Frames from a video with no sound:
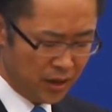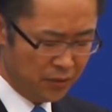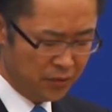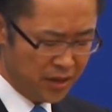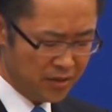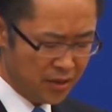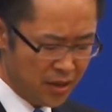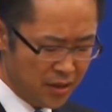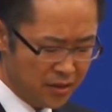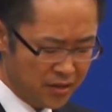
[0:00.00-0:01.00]
Unless
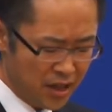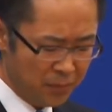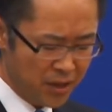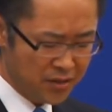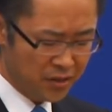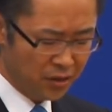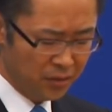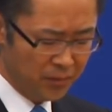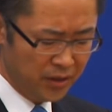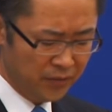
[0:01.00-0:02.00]
the Japanese
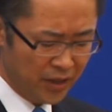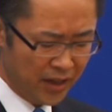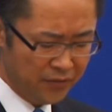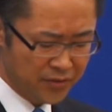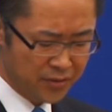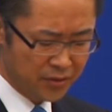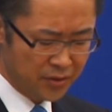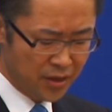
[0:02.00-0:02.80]
economy revives,